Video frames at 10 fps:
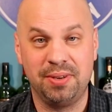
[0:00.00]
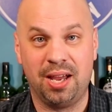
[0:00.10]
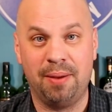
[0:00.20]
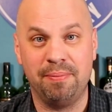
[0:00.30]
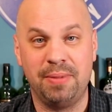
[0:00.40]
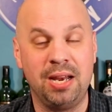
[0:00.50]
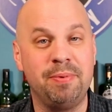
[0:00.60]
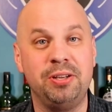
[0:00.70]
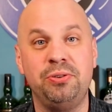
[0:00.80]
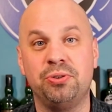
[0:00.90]
Um,
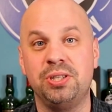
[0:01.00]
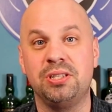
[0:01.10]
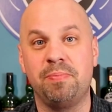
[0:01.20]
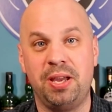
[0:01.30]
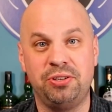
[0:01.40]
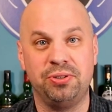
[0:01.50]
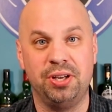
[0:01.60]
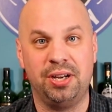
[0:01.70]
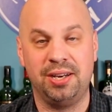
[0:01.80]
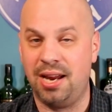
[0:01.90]
anybody who joins the
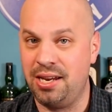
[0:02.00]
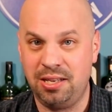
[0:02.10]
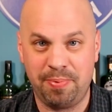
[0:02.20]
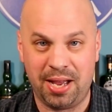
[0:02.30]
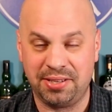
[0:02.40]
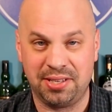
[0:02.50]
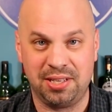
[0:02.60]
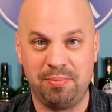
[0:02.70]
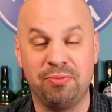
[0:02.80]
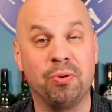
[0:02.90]
Patreon in any
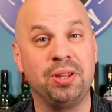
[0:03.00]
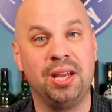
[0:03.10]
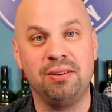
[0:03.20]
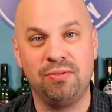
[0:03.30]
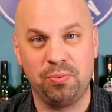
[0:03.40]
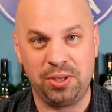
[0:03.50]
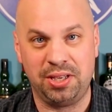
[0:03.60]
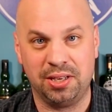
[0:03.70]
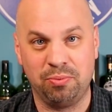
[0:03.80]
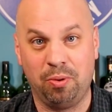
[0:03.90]
capacity before the end of the
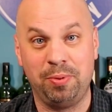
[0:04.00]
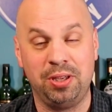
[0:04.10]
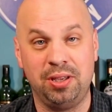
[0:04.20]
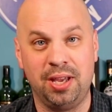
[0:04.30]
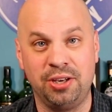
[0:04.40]
weekend will be